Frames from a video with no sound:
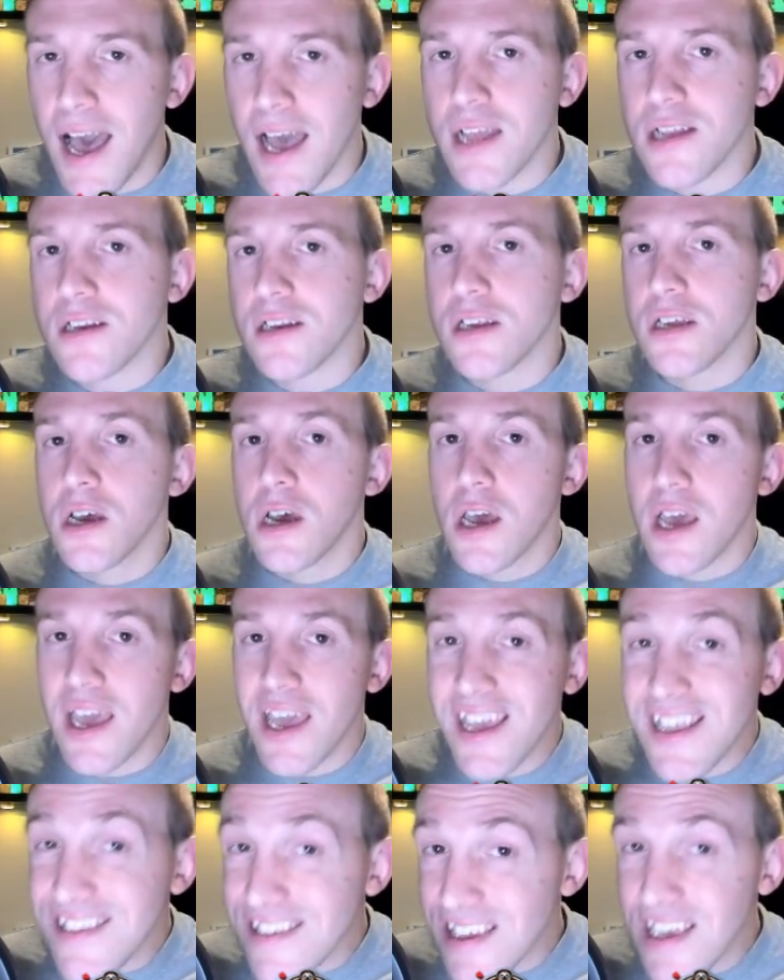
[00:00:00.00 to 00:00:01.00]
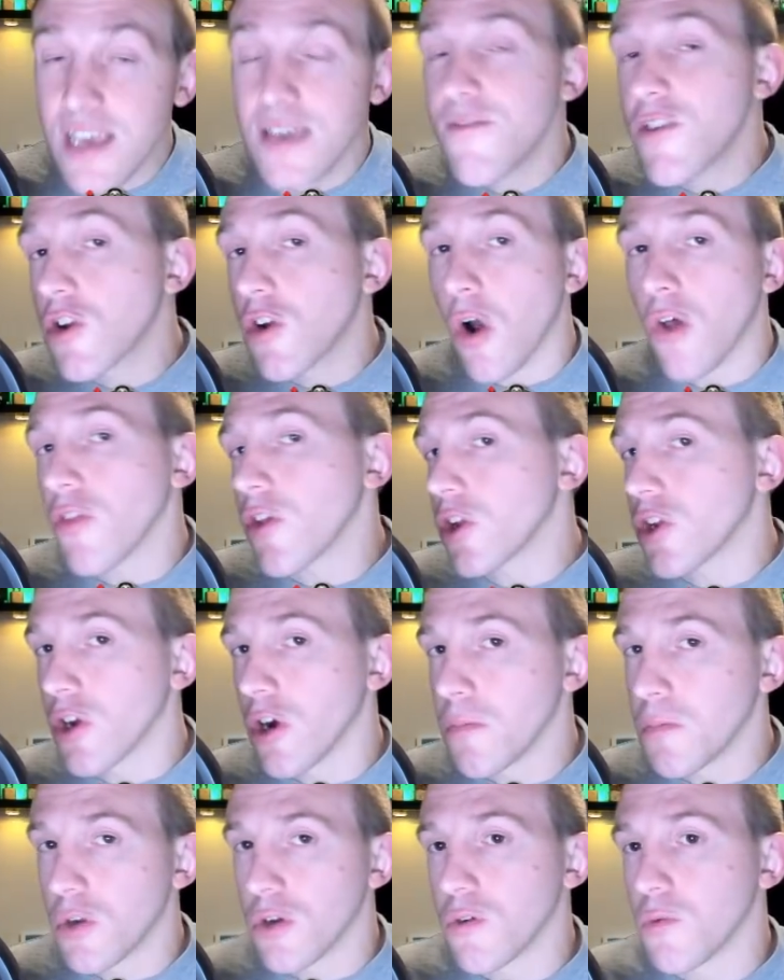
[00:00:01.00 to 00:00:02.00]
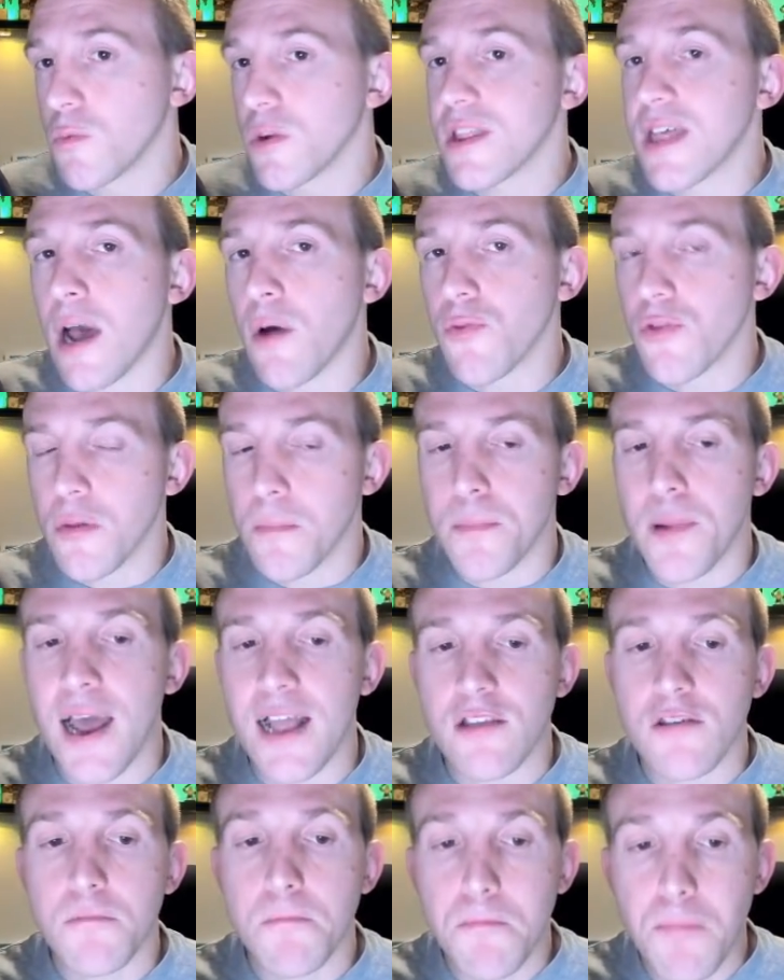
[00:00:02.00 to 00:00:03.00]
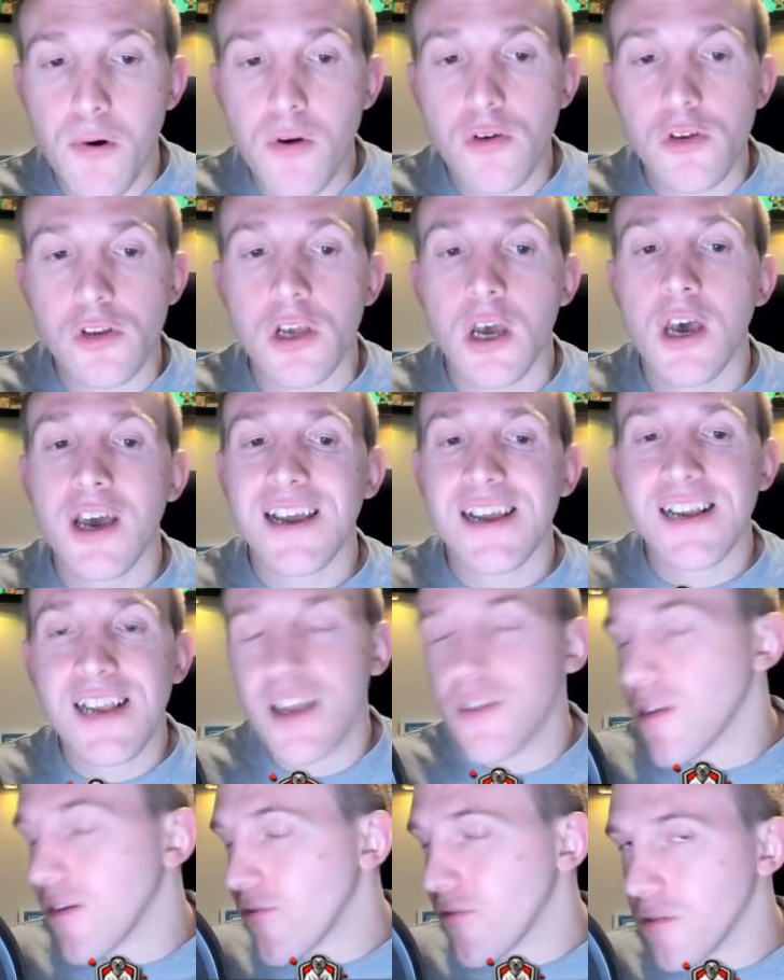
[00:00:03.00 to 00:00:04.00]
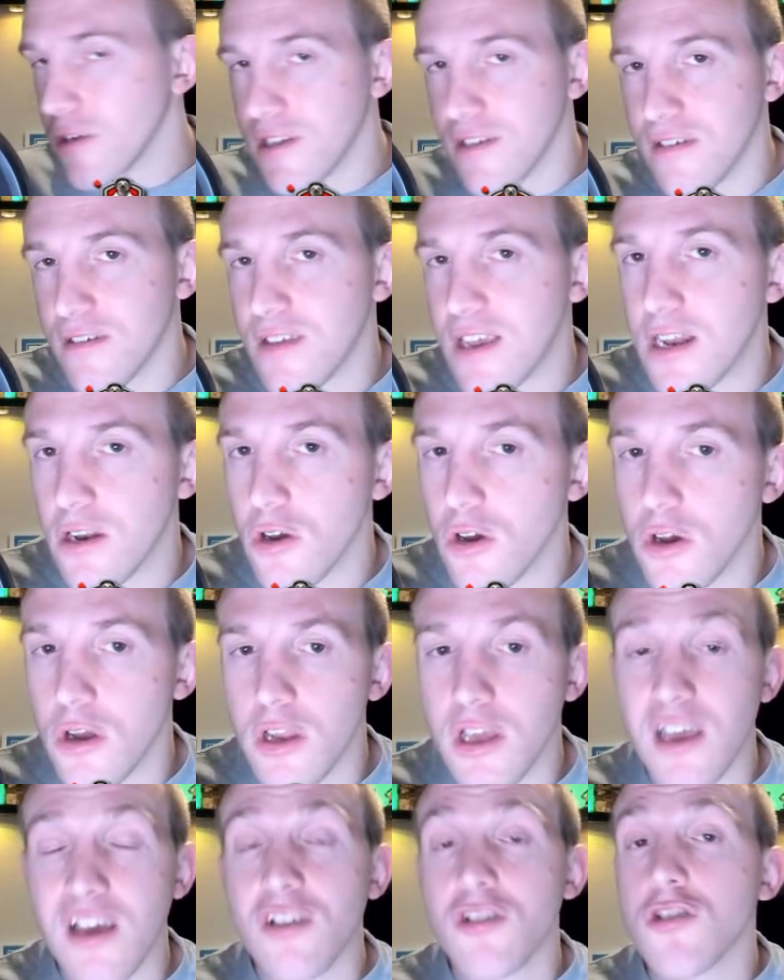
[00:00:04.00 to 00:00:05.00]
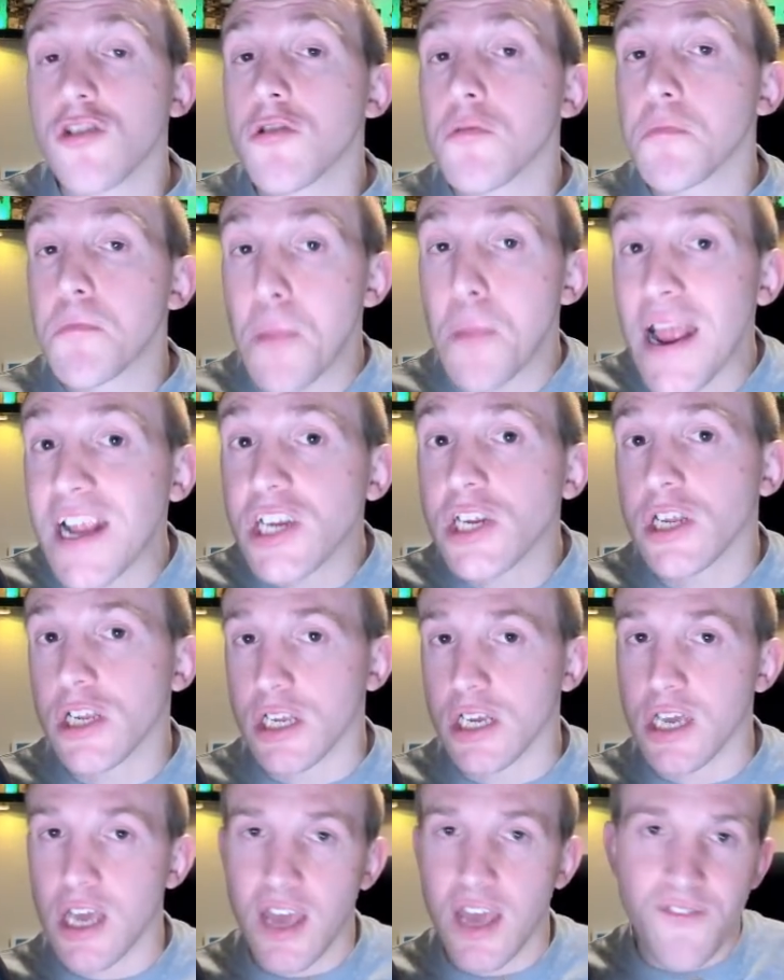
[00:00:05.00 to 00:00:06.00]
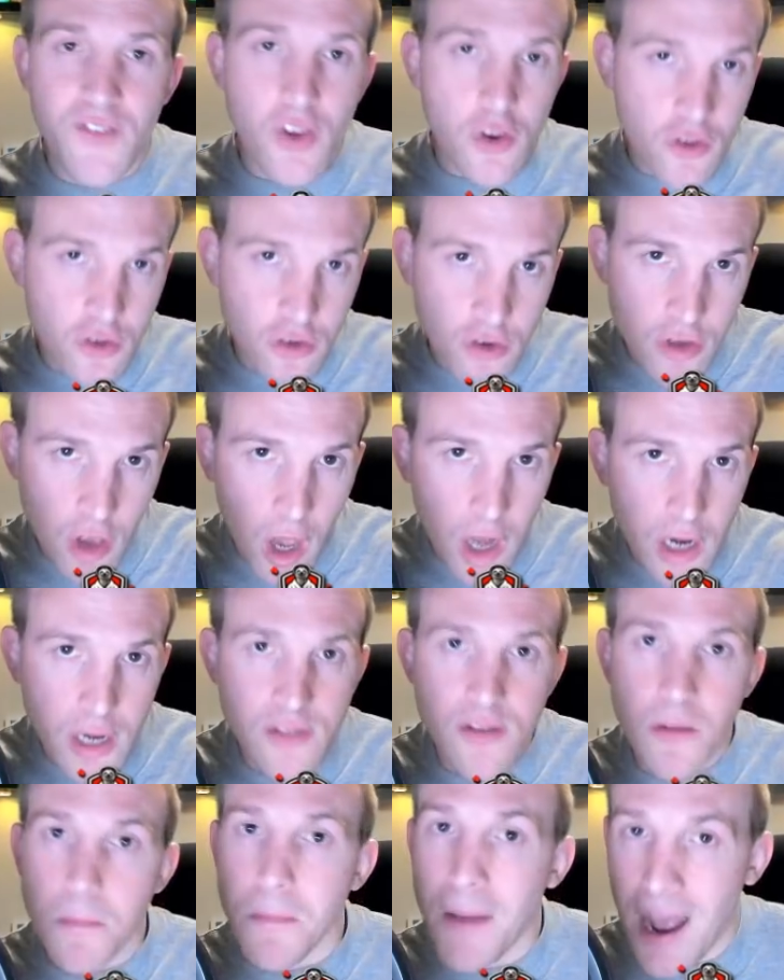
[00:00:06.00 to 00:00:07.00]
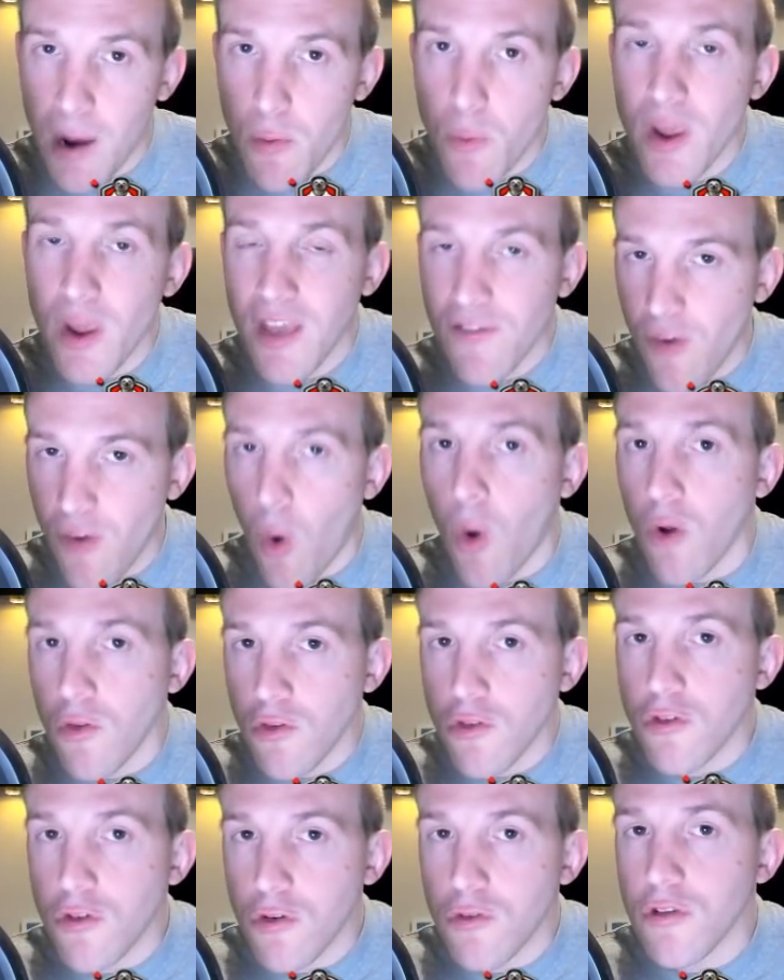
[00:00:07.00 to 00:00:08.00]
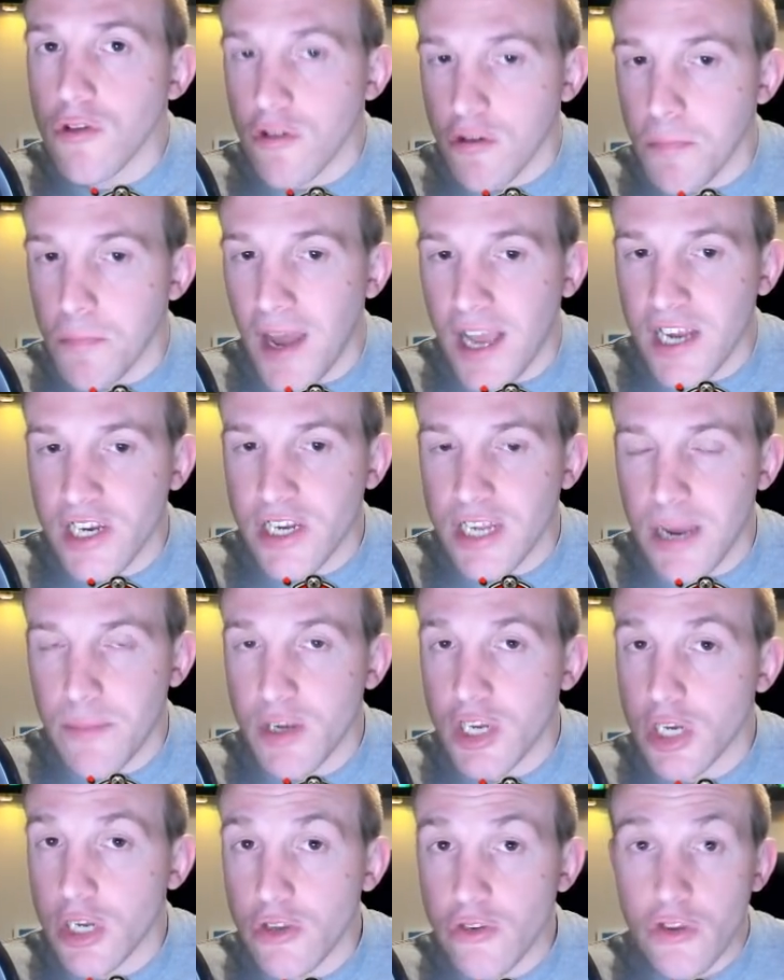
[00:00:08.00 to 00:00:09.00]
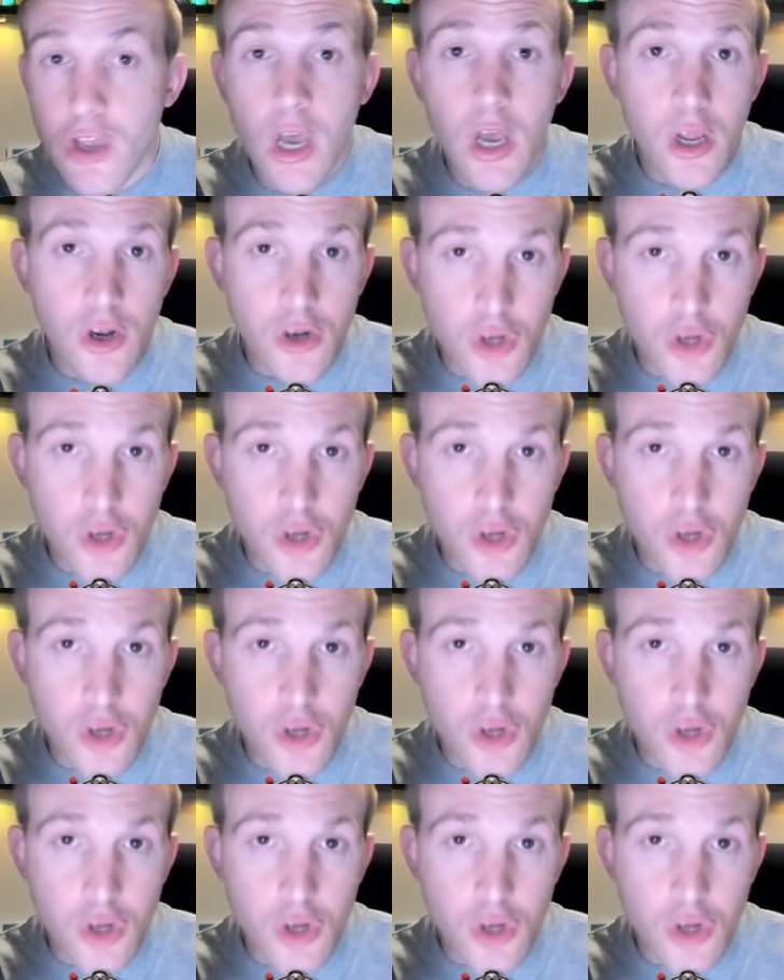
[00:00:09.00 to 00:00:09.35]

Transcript: And it's even got the job done without the bats. But get the freezers in early, especially if you're starting the bat wave onto the splash damages.